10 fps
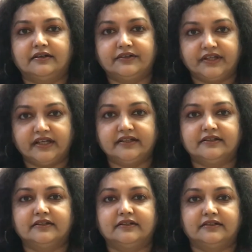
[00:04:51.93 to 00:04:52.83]

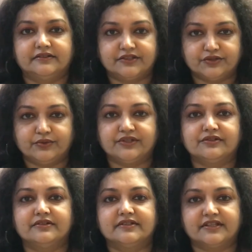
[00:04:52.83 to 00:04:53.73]
create
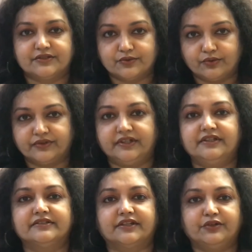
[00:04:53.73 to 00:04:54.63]
situations and
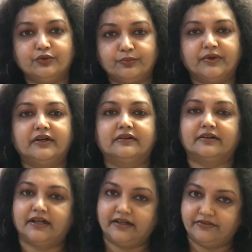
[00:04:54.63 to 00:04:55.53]
stories and humor
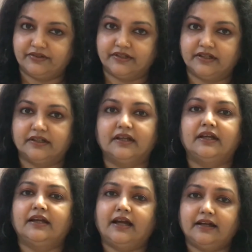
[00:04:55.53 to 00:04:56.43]
and everything.
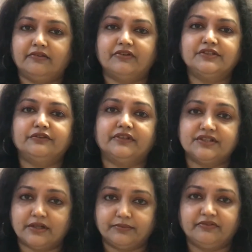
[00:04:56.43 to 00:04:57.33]
And once you
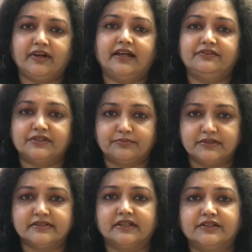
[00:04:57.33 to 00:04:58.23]
finish chapter 5,
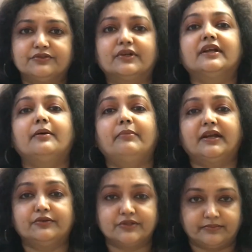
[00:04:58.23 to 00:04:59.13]
chapter 6, you can come
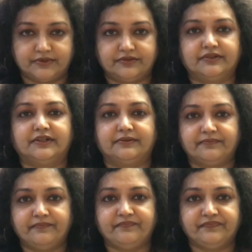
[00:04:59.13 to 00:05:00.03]
back to chapter 3.
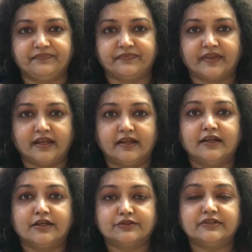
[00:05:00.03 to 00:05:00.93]

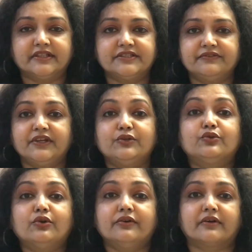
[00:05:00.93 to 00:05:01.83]
So this way you
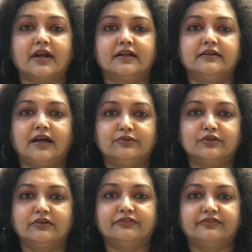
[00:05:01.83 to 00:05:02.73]
don't run
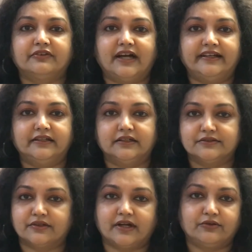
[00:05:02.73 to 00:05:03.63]
out of
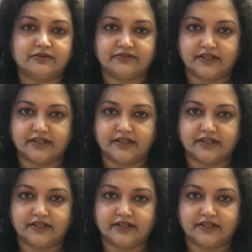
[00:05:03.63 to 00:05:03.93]
ideas or out of